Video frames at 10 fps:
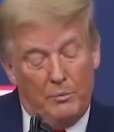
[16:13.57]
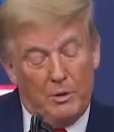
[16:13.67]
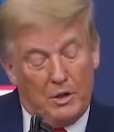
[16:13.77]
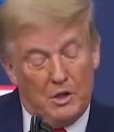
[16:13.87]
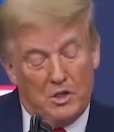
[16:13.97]

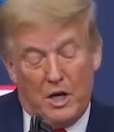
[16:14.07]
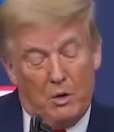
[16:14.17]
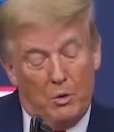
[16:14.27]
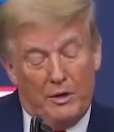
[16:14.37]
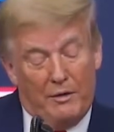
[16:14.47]
But they said it
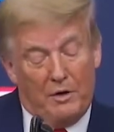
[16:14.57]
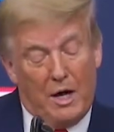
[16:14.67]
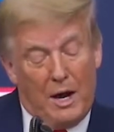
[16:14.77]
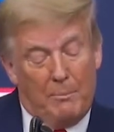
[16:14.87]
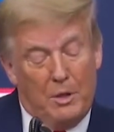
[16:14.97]
will never
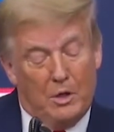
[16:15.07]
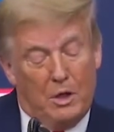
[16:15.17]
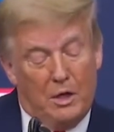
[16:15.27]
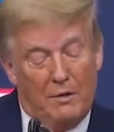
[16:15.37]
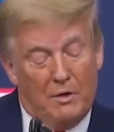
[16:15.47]
happen. You
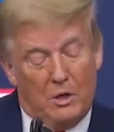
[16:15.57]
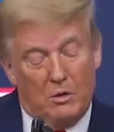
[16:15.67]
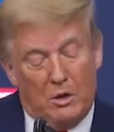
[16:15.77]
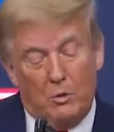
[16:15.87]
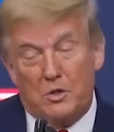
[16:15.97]
could never
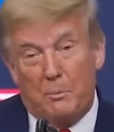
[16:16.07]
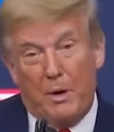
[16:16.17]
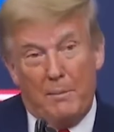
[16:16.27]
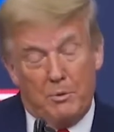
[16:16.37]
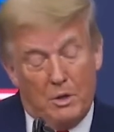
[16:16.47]
do it. It was a
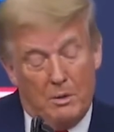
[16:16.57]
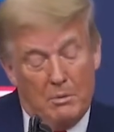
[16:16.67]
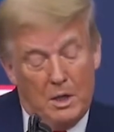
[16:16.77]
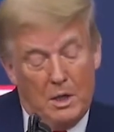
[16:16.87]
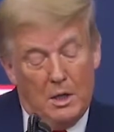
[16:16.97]
pipe
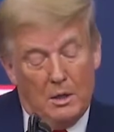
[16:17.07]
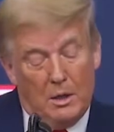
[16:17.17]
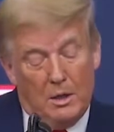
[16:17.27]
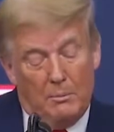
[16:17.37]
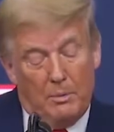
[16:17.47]
dream.
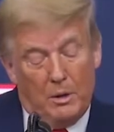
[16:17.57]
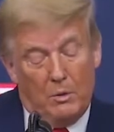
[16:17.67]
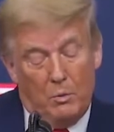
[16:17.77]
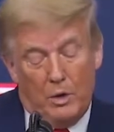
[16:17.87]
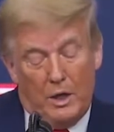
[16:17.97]
Uh,
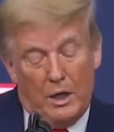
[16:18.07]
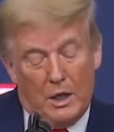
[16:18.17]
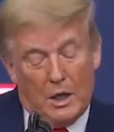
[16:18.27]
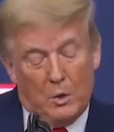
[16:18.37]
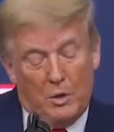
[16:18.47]
but we
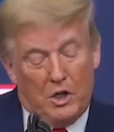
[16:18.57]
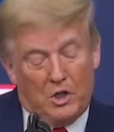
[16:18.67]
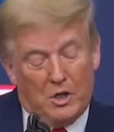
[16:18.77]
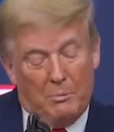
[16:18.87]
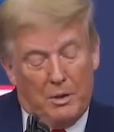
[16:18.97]
uh, we did
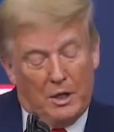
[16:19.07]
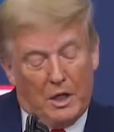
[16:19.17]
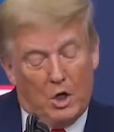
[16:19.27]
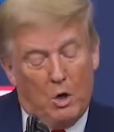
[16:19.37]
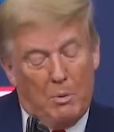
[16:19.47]
something
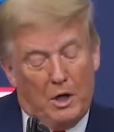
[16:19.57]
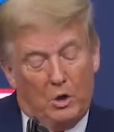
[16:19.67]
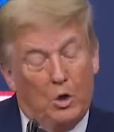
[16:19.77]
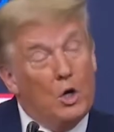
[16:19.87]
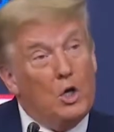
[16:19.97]
that nobody
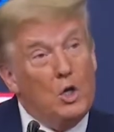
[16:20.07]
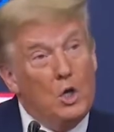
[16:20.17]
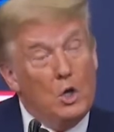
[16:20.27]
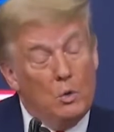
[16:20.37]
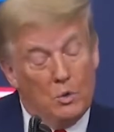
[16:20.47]
thought
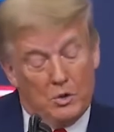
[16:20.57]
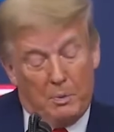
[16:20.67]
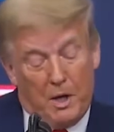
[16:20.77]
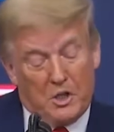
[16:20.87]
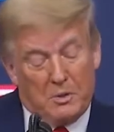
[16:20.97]
was
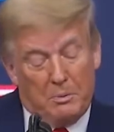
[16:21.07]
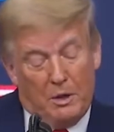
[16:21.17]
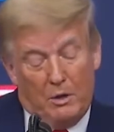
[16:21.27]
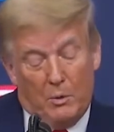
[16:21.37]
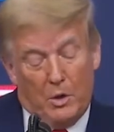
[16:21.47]
possible,
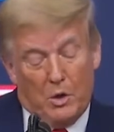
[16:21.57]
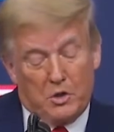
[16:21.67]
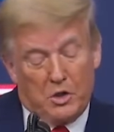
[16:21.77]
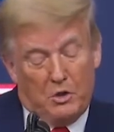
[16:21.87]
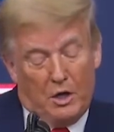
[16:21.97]
and we
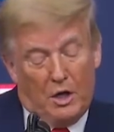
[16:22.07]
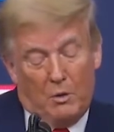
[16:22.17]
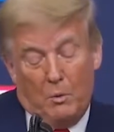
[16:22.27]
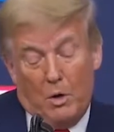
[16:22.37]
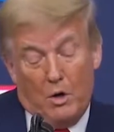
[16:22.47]
also did
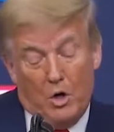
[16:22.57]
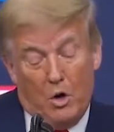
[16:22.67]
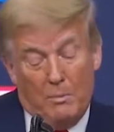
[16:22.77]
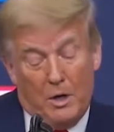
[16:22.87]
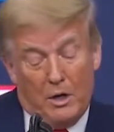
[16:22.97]
it where
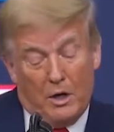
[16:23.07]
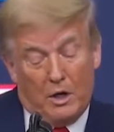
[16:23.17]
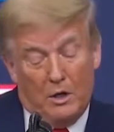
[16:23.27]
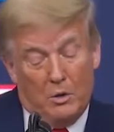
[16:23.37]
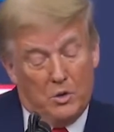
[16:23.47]
no
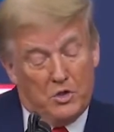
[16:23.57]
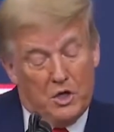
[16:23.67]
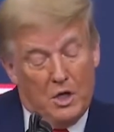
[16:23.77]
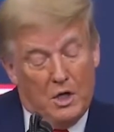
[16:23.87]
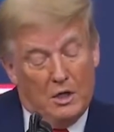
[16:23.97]
American who has
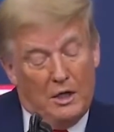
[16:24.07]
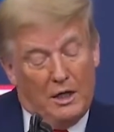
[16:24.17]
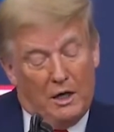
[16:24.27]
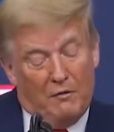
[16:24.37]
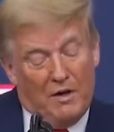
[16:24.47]

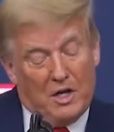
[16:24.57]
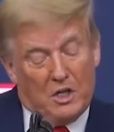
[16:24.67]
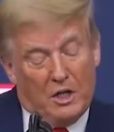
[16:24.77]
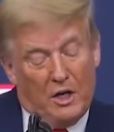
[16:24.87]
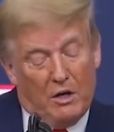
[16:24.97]
needed a
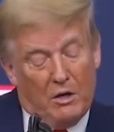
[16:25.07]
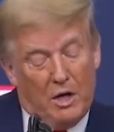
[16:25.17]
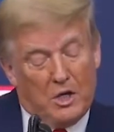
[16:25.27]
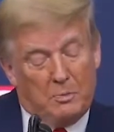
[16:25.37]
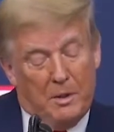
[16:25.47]
ventilator
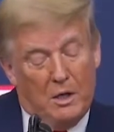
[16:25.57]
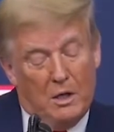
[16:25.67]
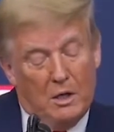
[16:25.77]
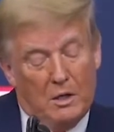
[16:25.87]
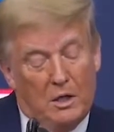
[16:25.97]
has
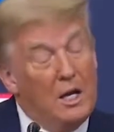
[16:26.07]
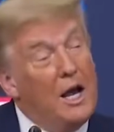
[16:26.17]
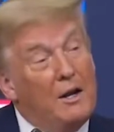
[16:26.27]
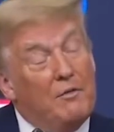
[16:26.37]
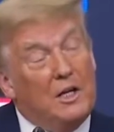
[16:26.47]
been
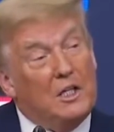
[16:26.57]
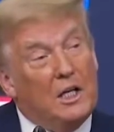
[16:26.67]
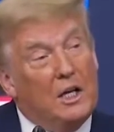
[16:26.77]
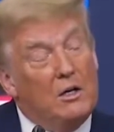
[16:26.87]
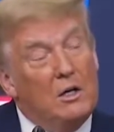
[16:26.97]
denied a
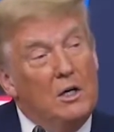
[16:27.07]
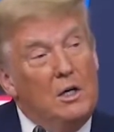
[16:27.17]
ventilator.